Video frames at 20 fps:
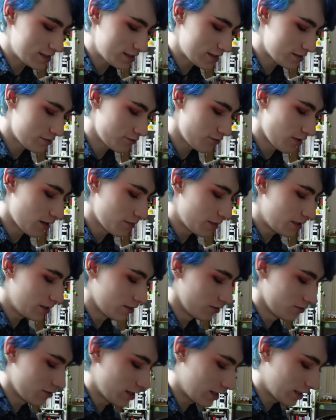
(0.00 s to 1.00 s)
is from. I
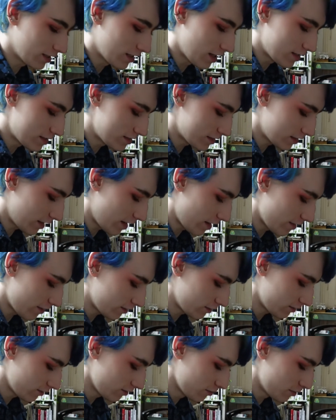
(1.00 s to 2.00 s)
don't recognize the
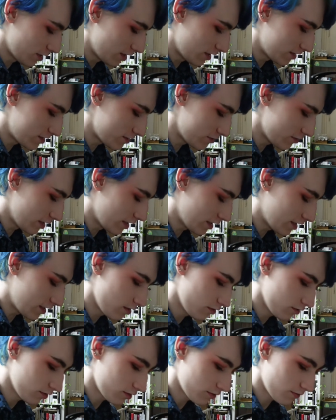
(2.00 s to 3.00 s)
character, but it's really
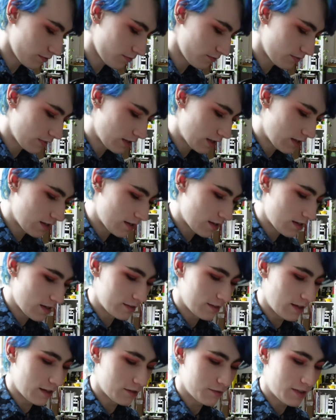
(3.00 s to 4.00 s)
cute.
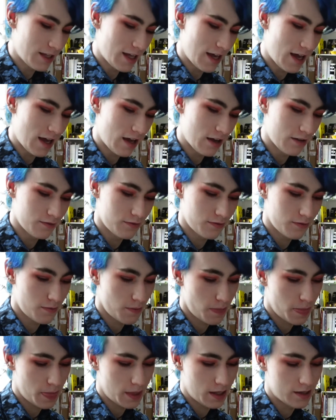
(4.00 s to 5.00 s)
Then we have
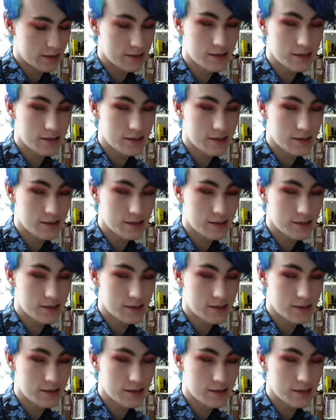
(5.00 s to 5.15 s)
a